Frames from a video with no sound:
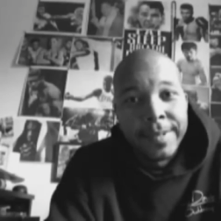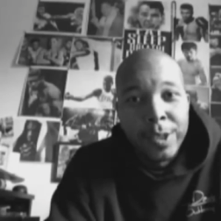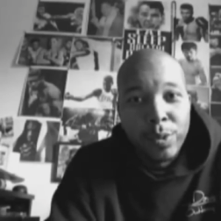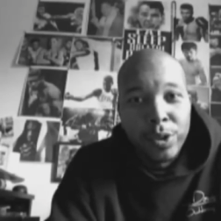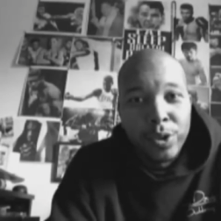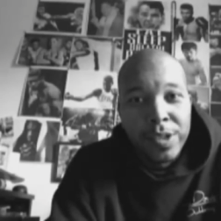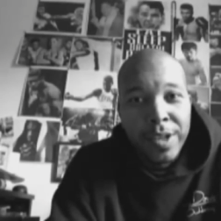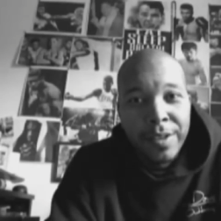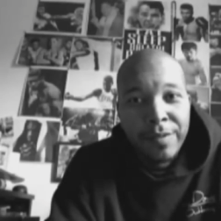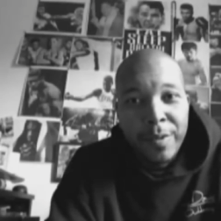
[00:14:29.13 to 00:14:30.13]
Let's work towards
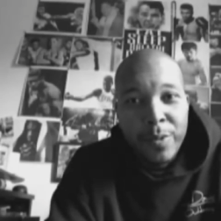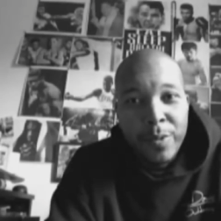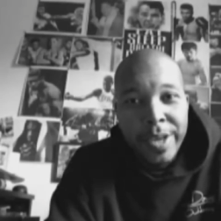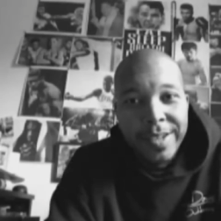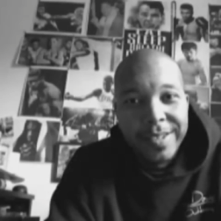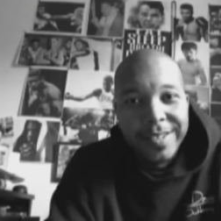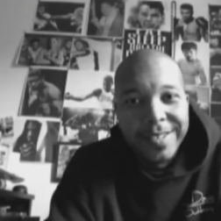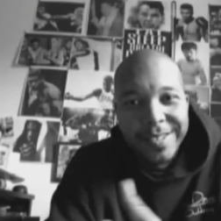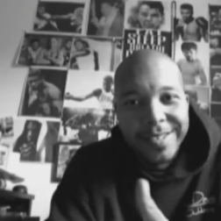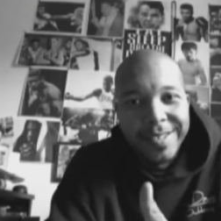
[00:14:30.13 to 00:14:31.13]
another fight weekend.
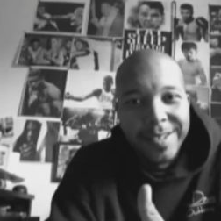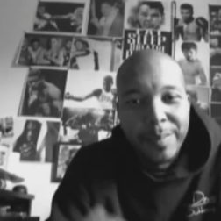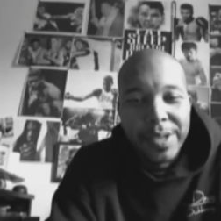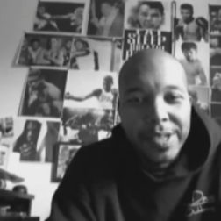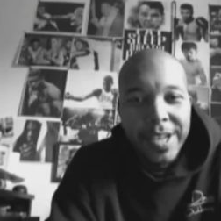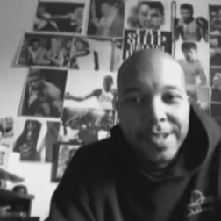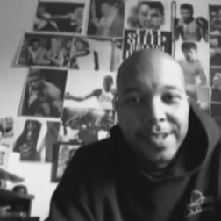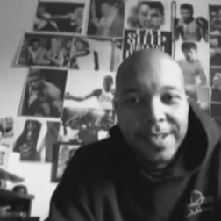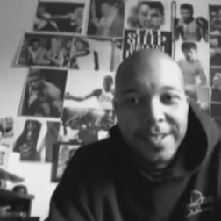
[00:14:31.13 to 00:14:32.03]
Peace, guys.